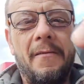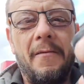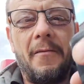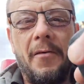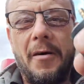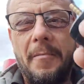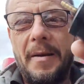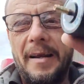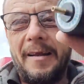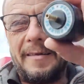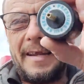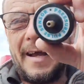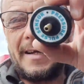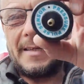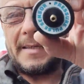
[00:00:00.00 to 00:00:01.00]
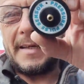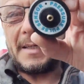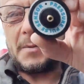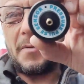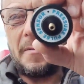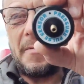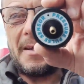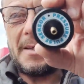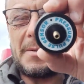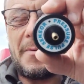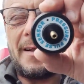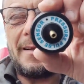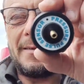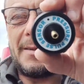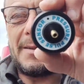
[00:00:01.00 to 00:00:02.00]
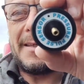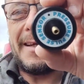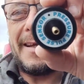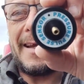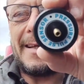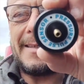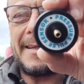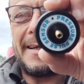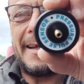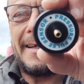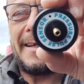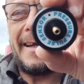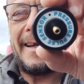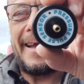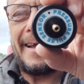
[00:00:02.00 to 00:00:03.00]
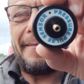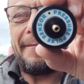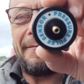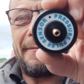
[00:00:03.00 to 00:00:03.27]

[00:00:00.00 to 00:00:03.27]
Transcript: I've got my little Ditex with me as well, just in case I needed it.